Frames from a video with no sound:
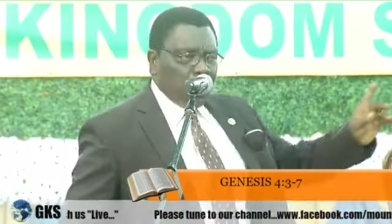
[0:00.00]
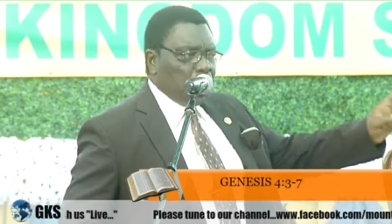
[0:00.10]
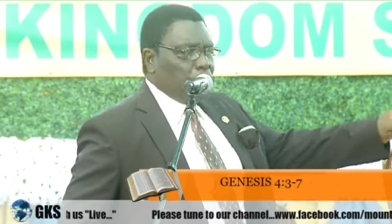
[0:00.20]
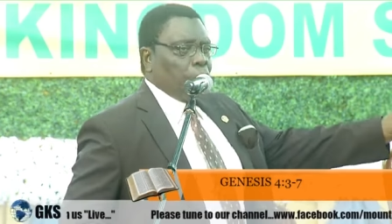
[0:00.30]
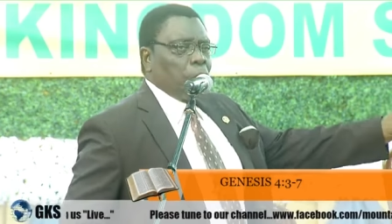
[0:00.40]

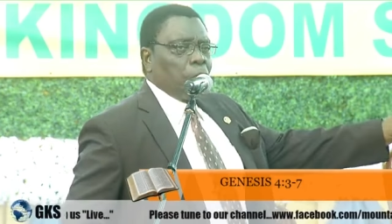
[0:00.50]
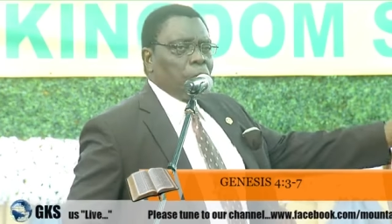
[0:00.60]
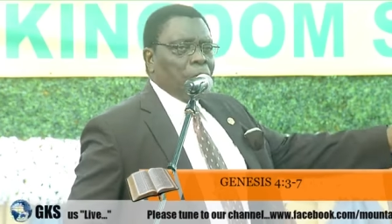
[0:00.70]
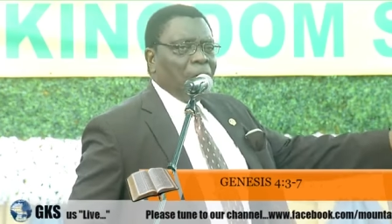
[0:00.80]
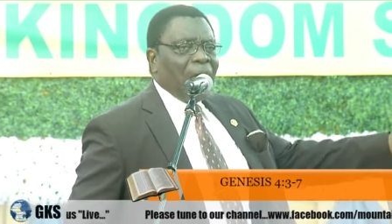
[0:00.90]
Beautiful.
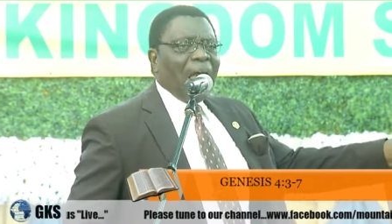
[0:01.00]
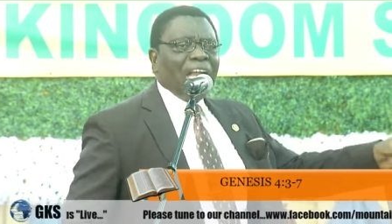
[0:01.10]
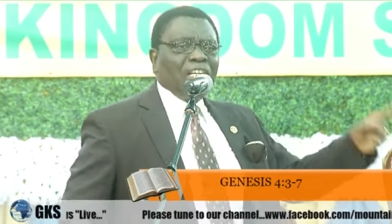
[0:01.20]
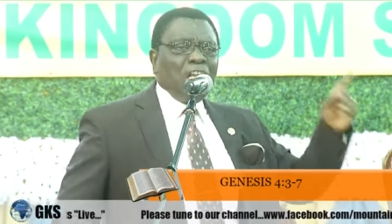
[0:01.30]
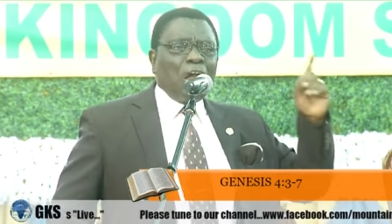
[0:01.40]

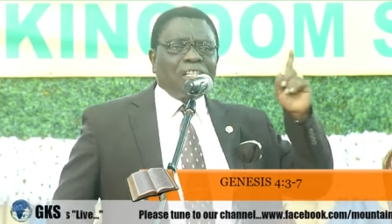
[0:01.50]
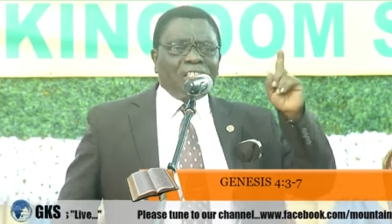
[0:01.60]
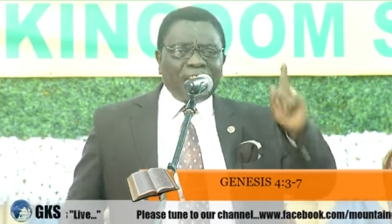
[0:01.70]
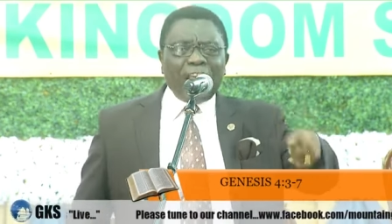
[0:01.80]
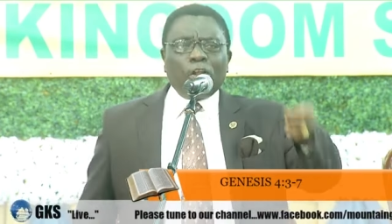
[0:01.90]
And the Lord
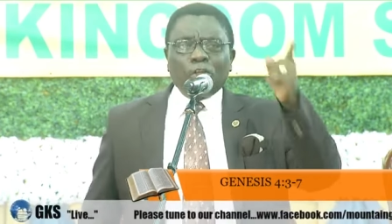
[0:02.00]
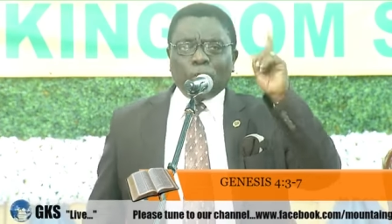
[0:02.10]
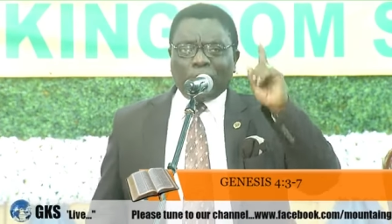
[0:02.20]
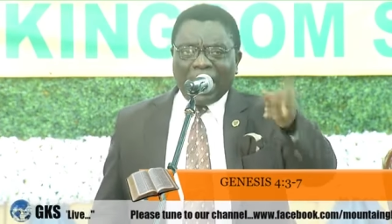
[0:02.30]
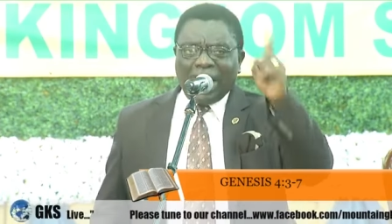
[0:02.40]
said
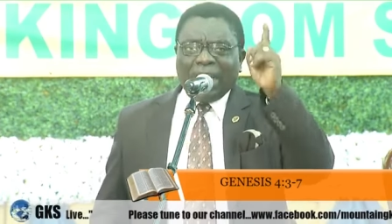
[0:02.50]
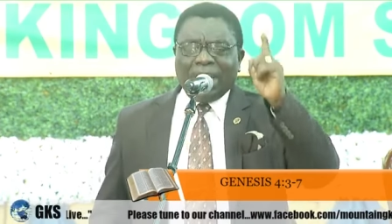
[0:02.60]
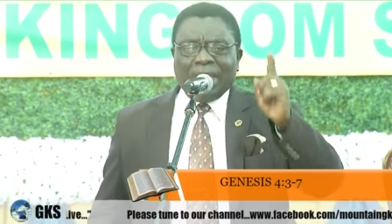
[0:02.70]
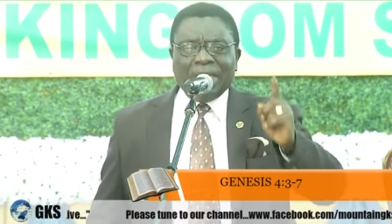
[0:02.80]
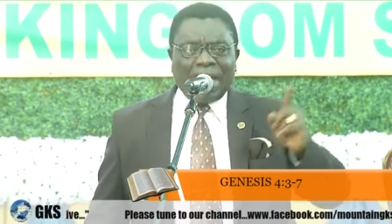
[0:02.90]
unto Cain,